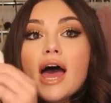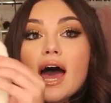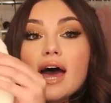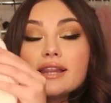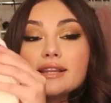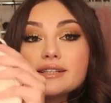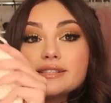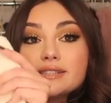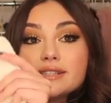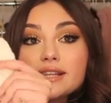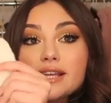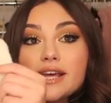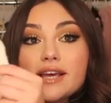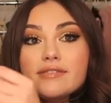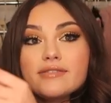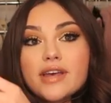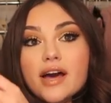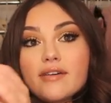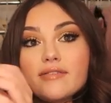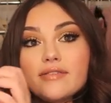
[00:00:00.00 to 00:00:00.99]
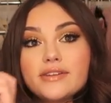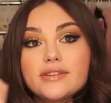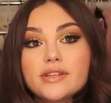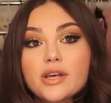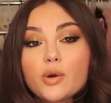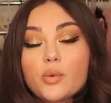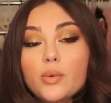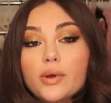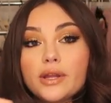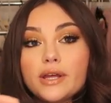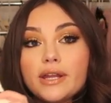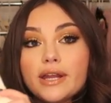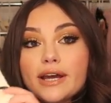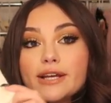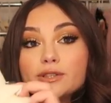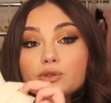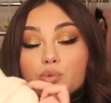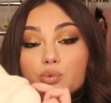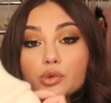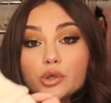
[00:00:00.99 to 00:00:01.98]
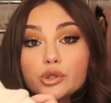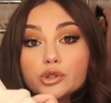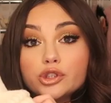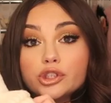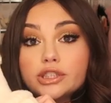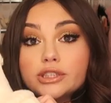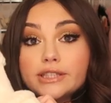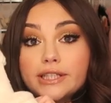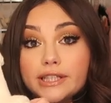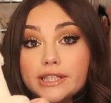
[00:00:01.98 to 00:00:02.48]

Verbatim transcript: and the sleeves have these like really nice ruche